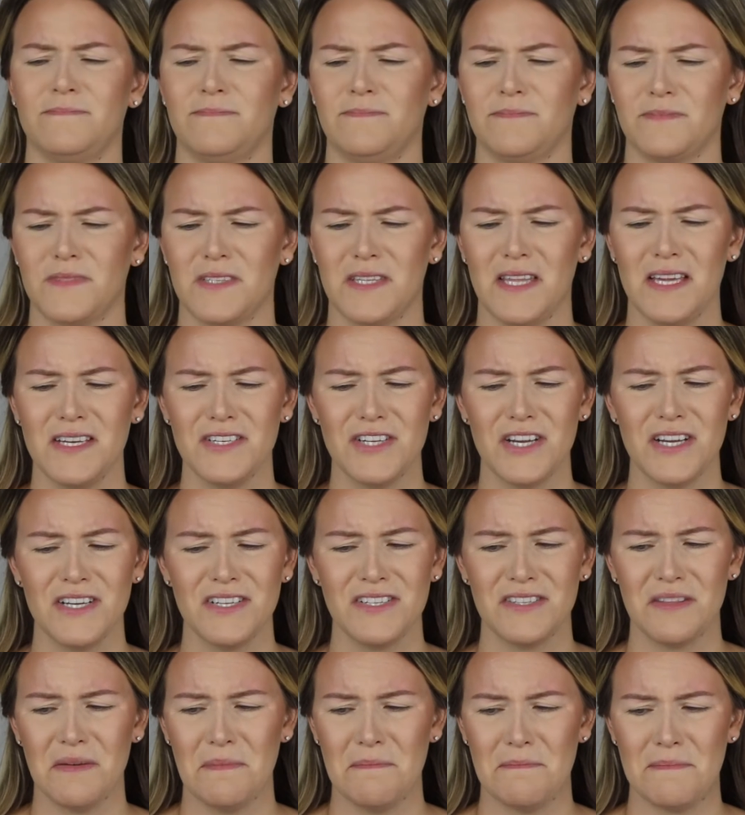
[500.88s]
Did they change
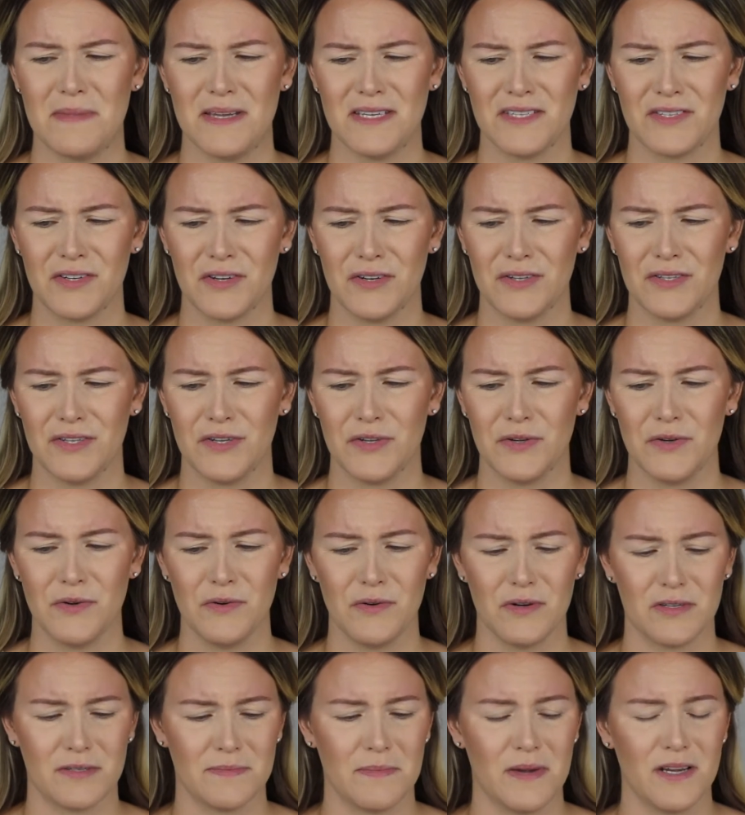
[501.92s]
the mister too,
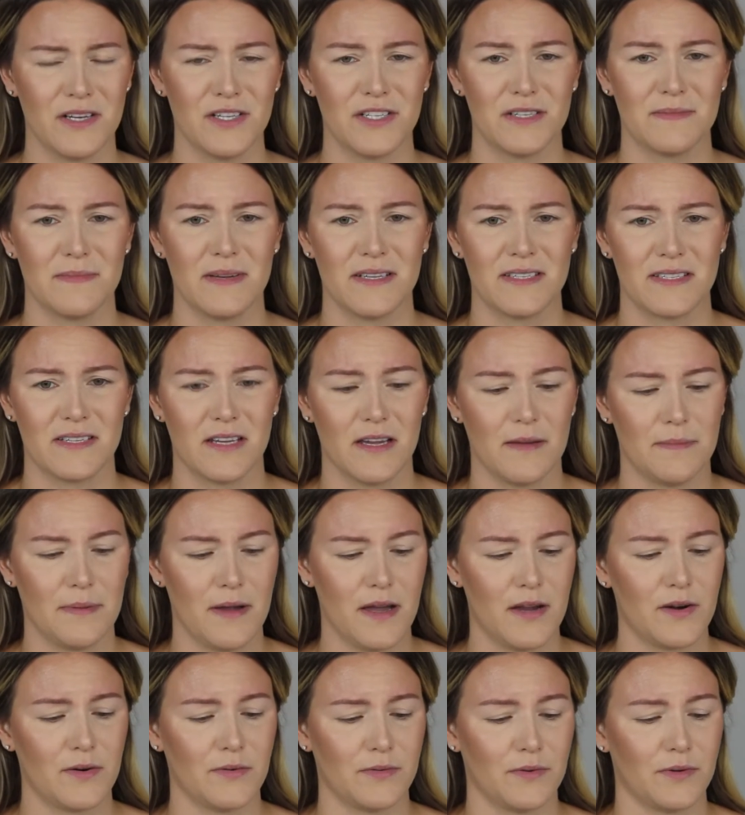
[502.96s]
or is mine just messed up? I
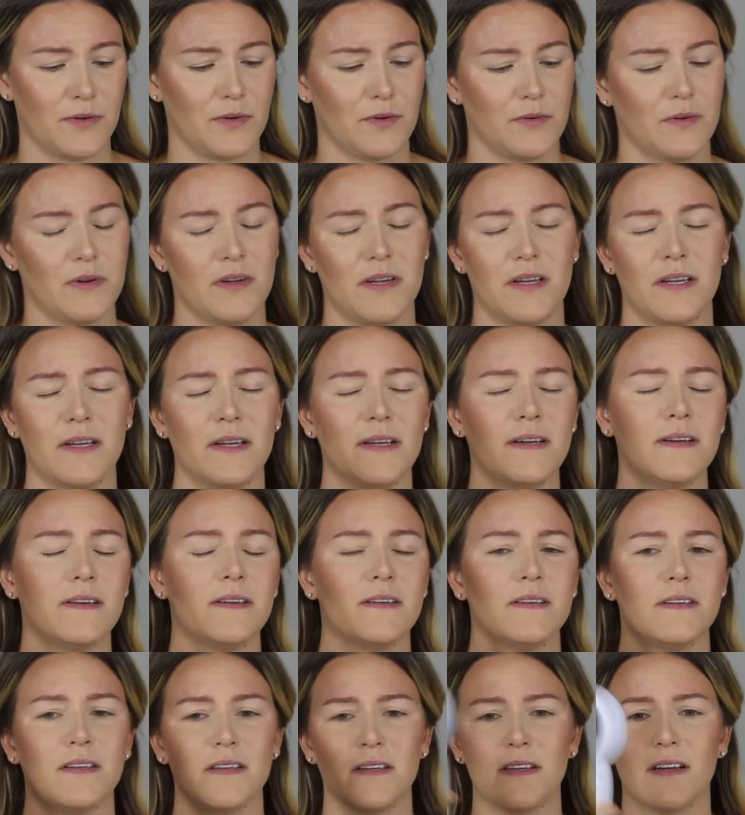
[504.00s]
don't know.
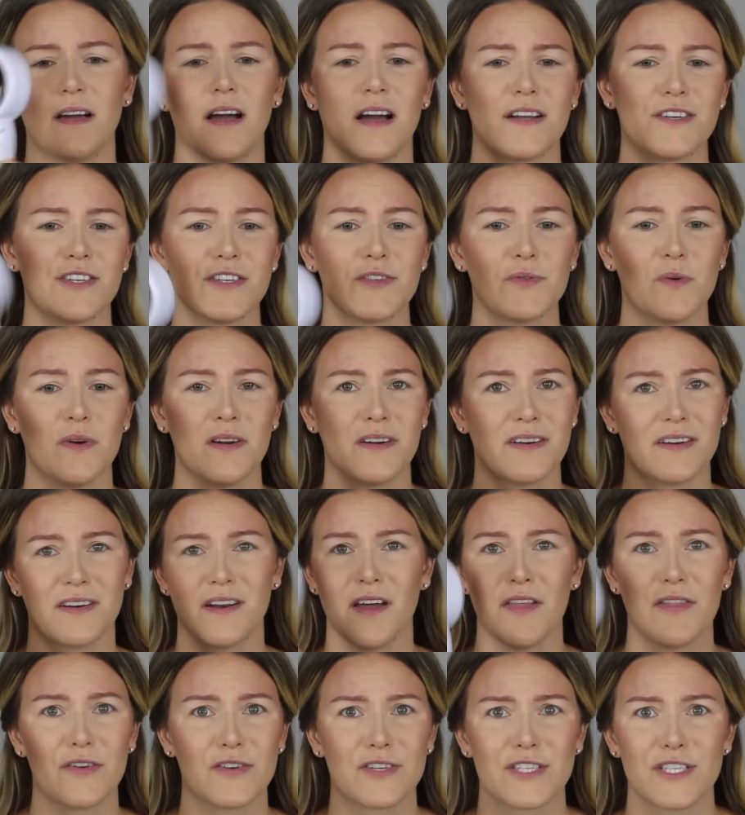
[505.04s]
I just wanted
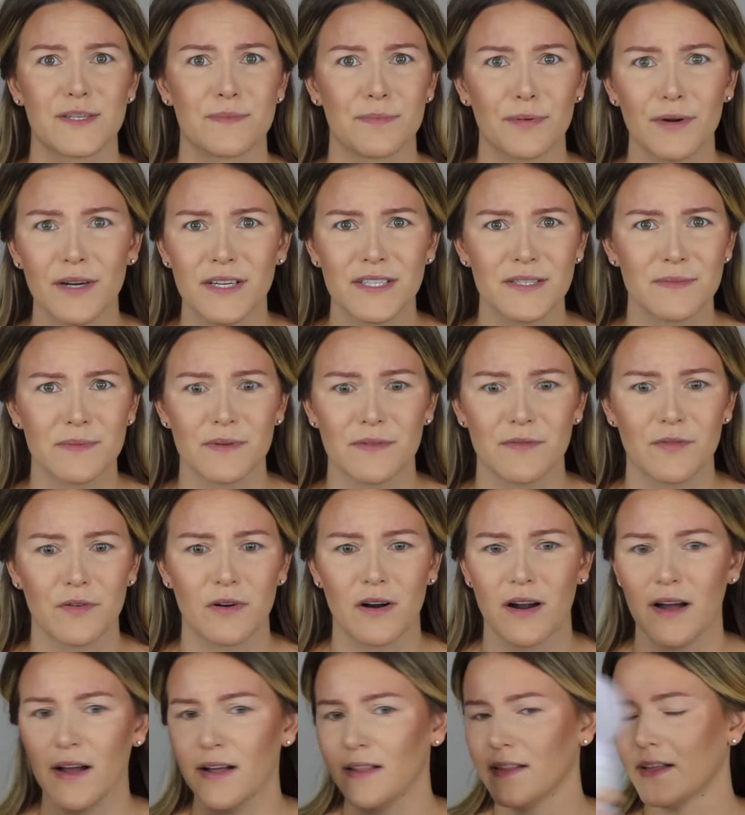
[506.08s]
another spritz before
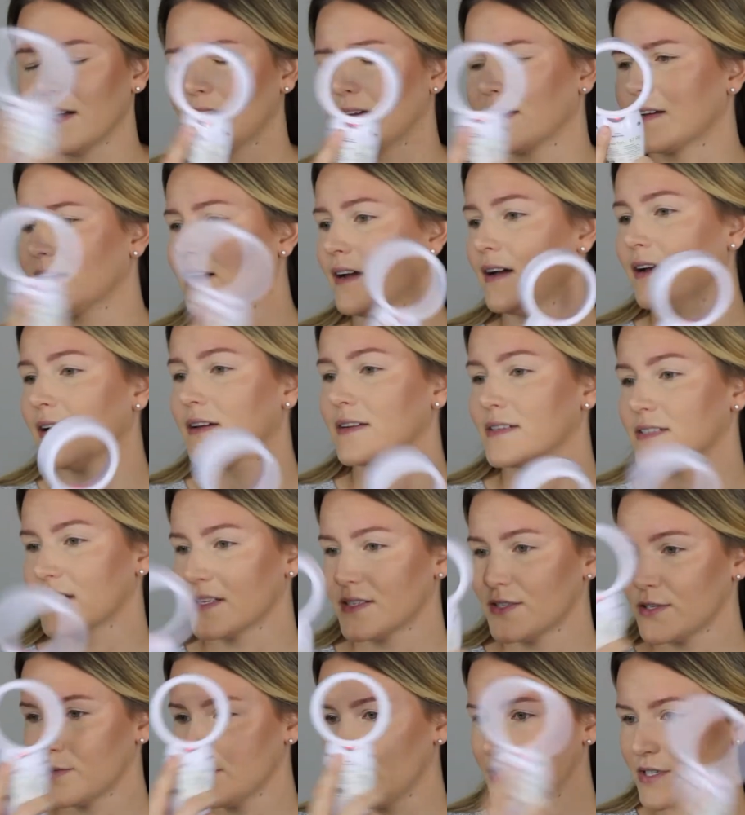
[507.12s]
highlight. God, is that
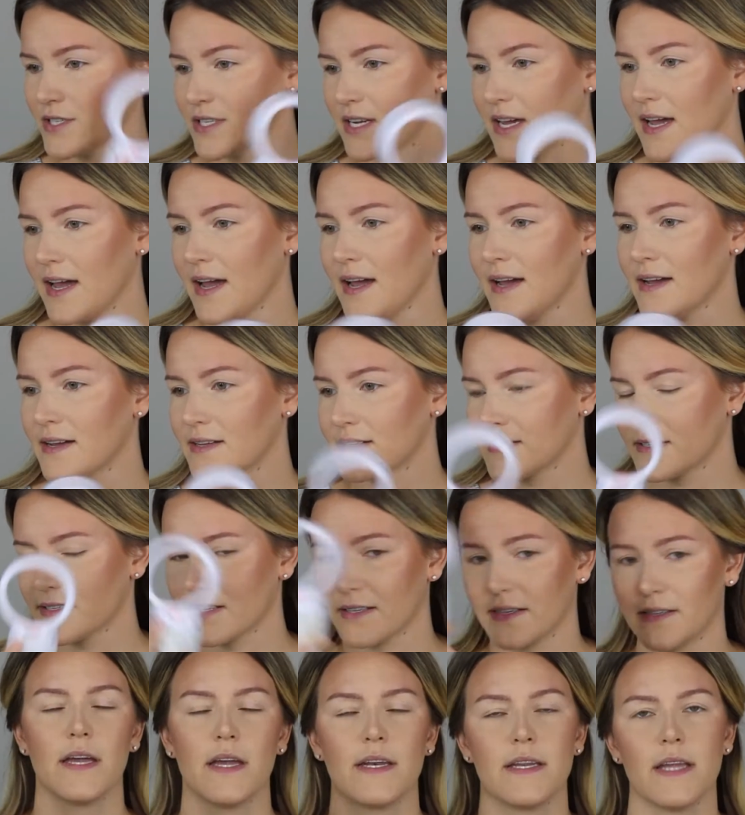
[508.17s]
too much to
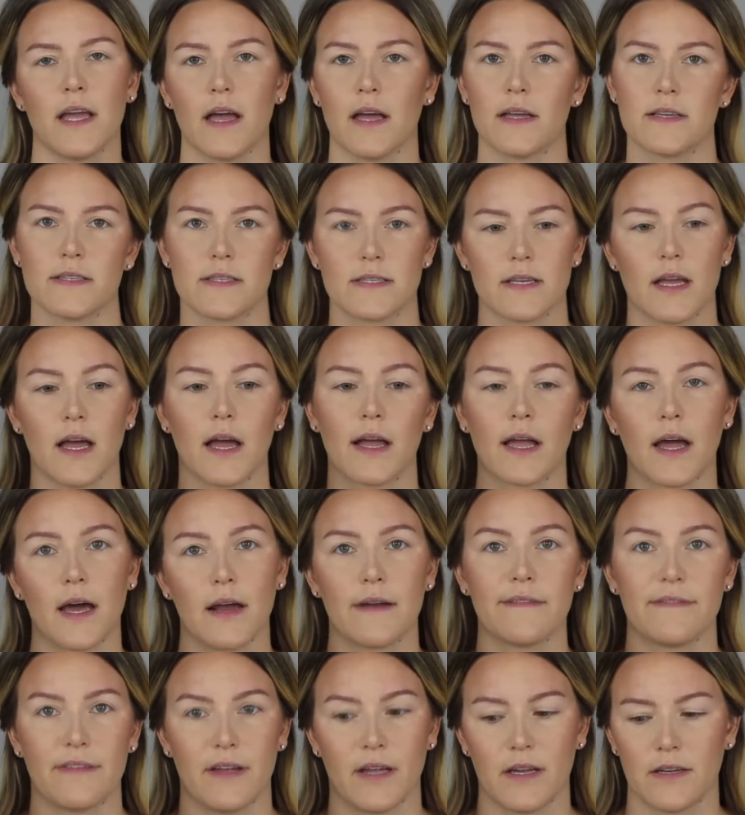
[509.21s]
ask? And yes, I got a
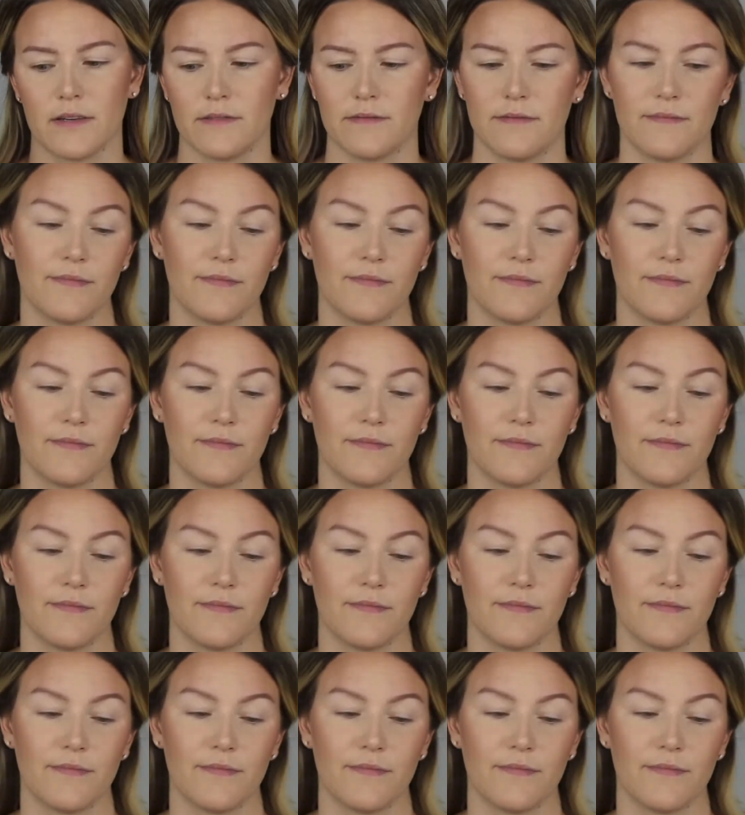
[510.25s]
fan.